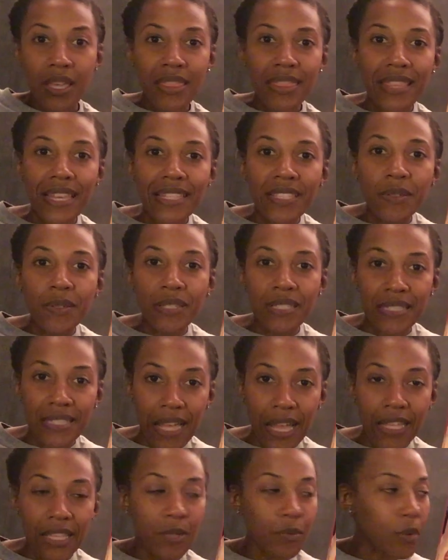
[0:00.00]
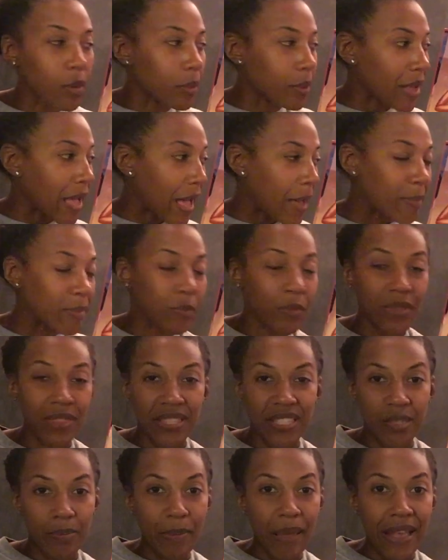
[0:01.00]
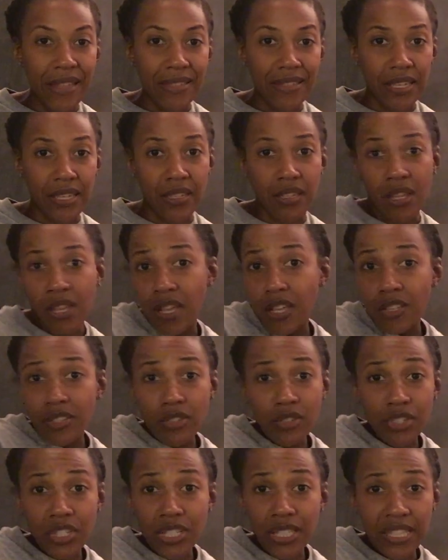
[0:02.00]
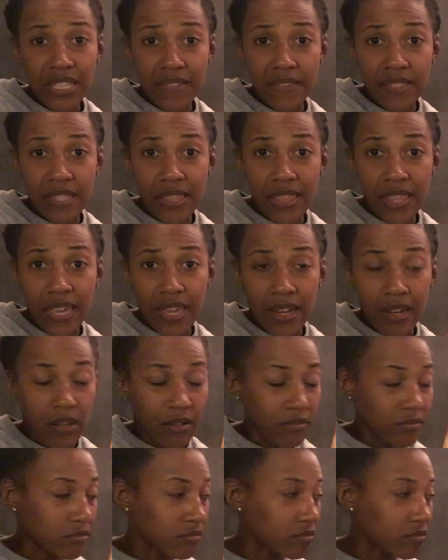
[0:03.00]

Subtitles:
That's exactly what will happen with this basket. So she leaves it there.